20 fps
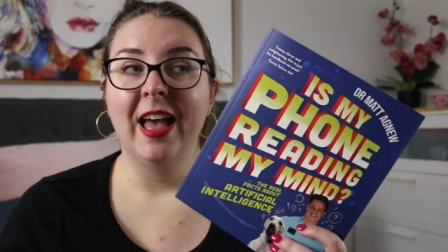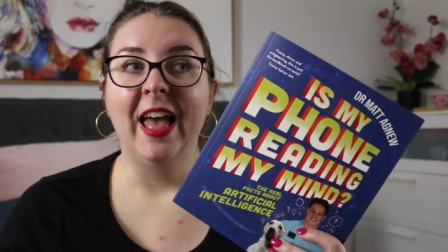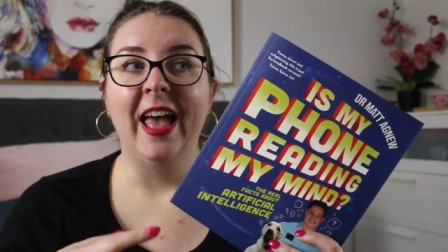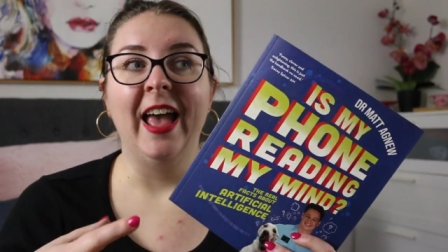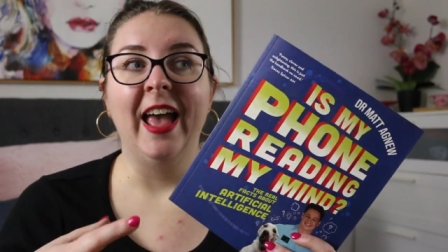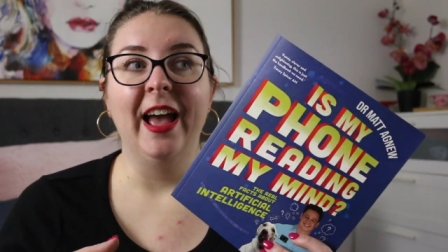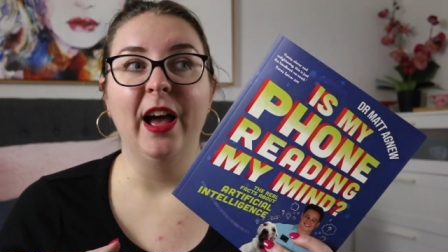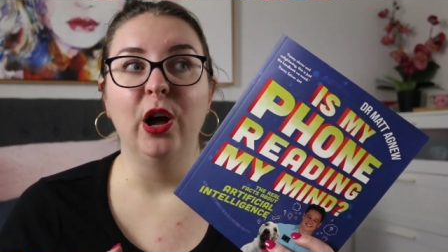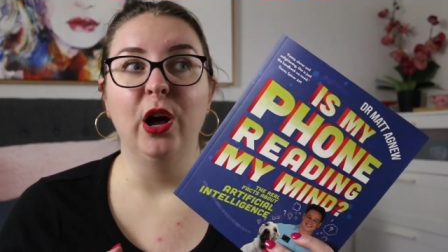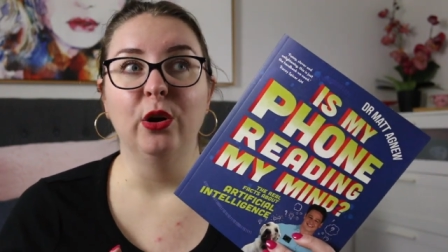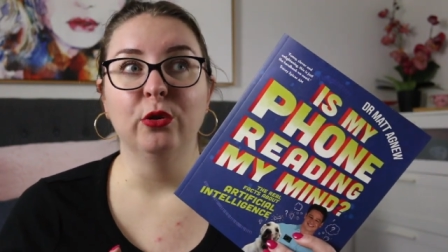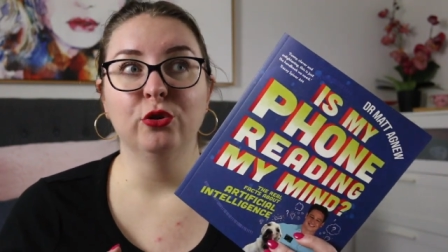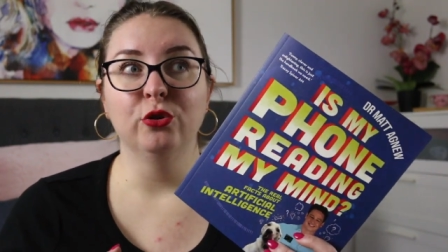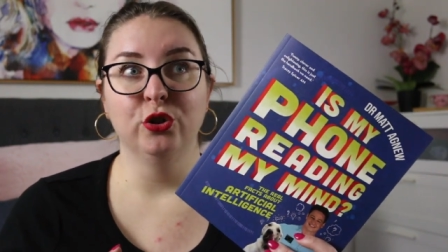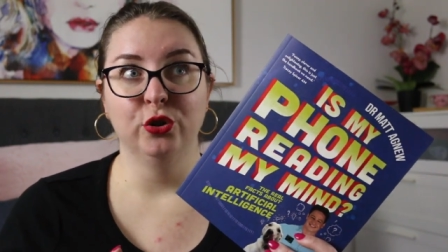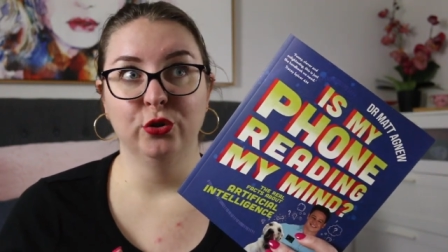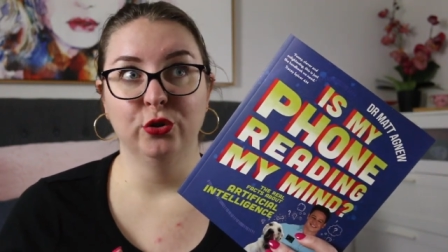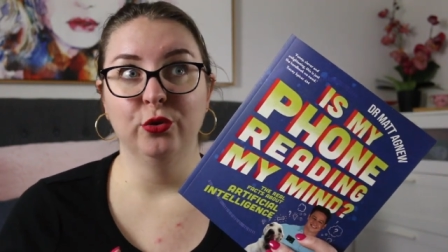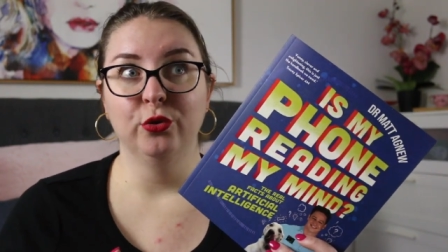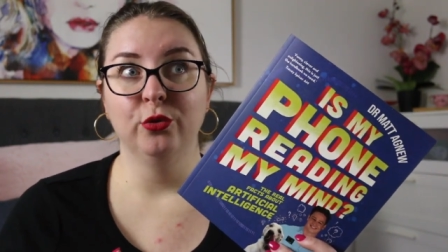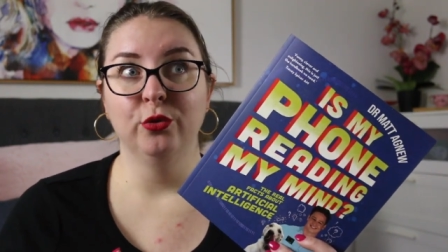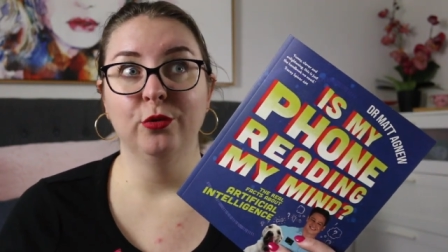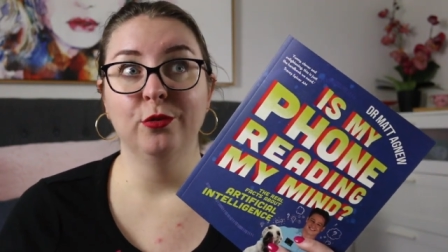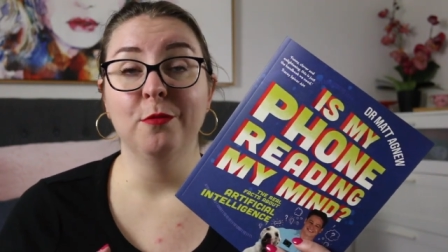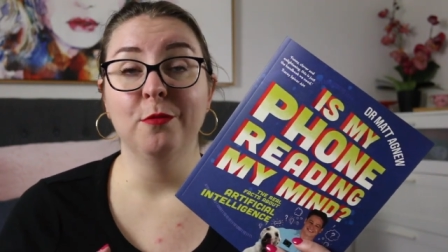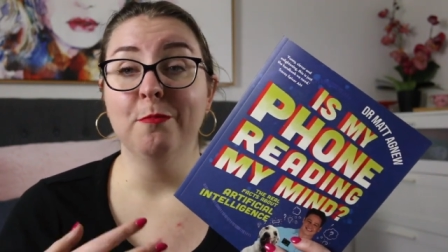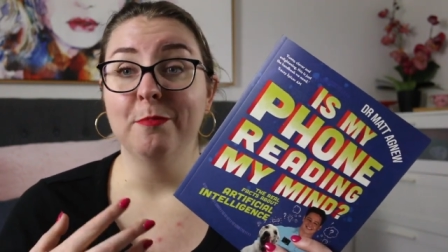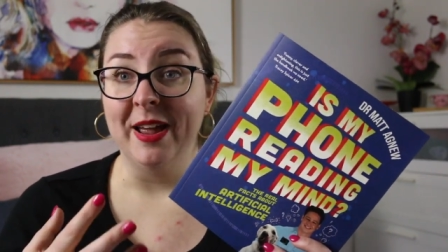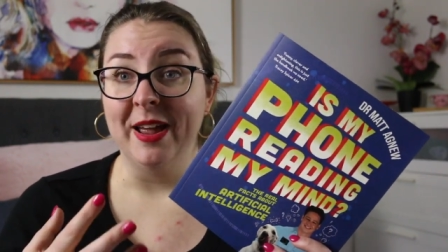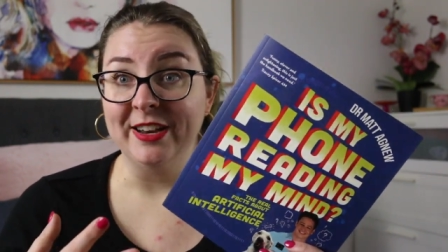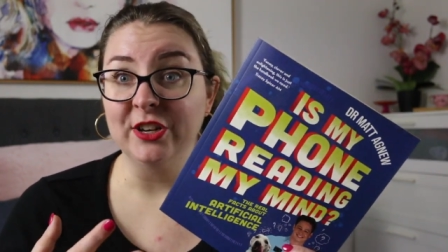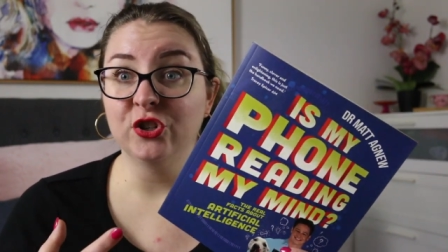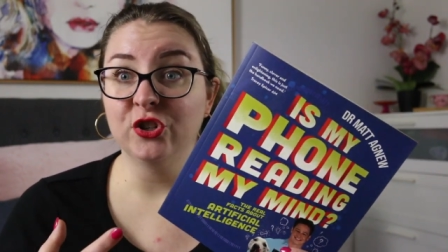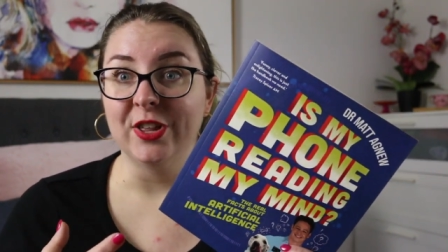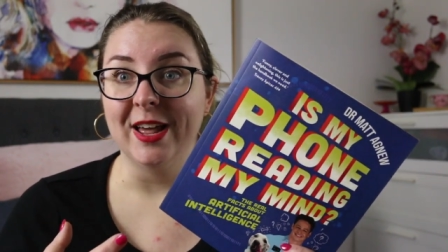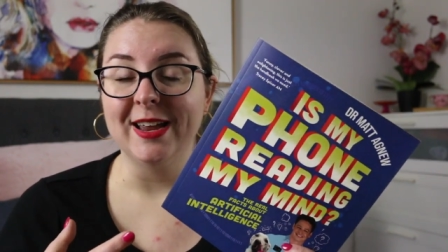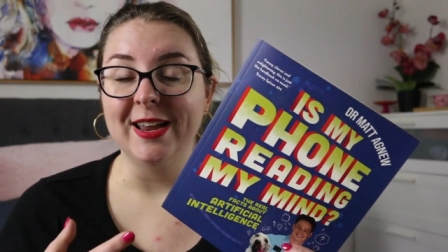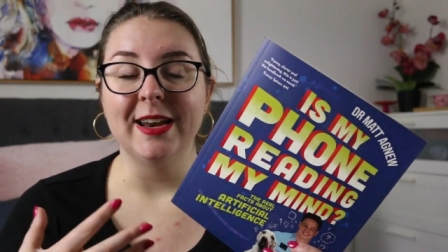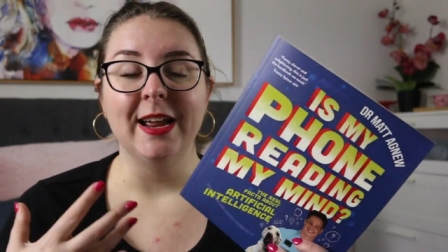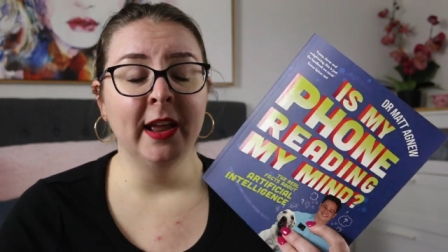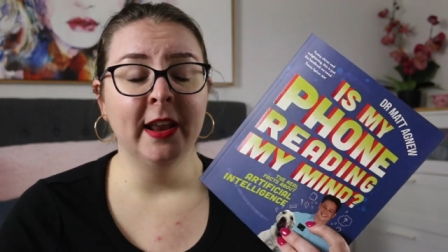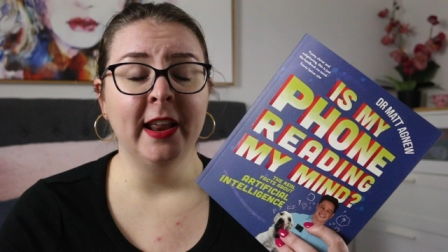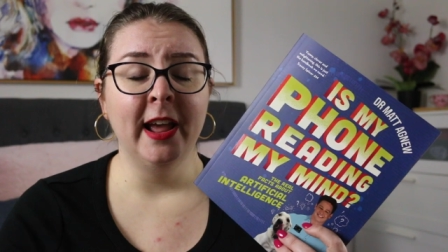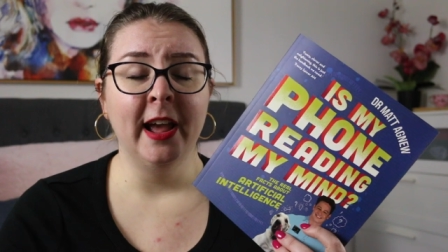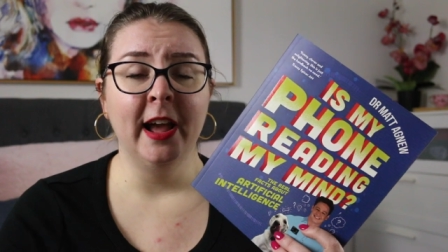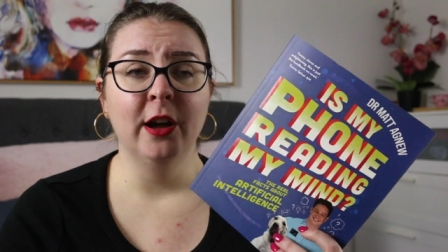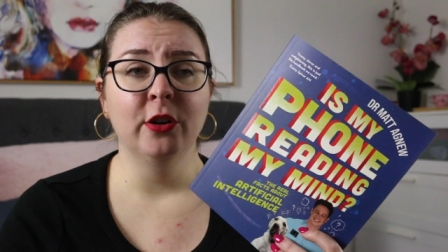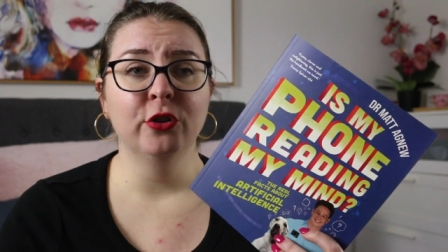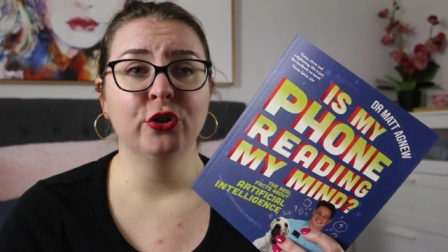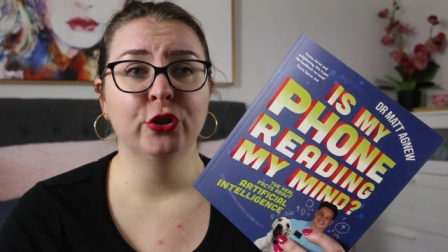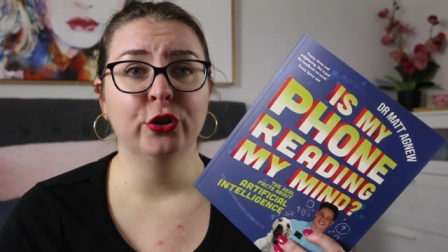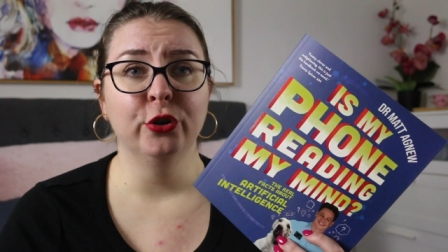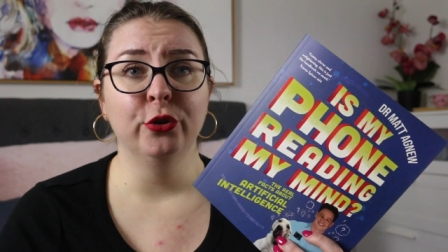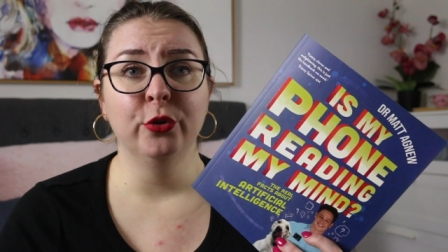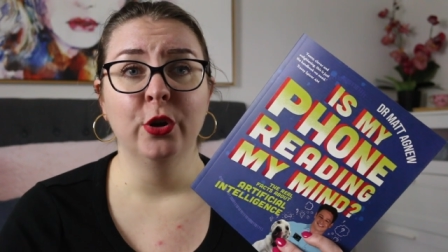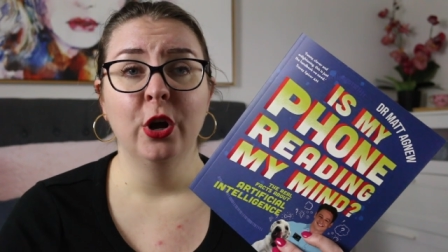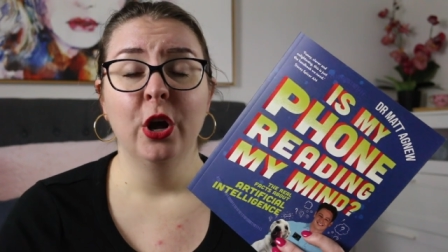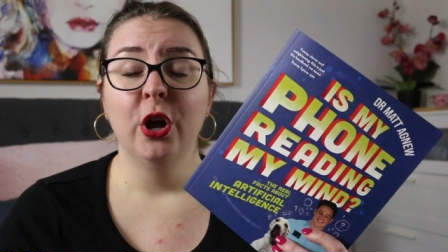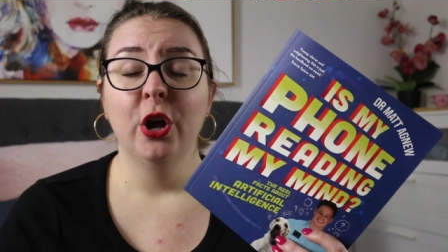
how to manage that and how to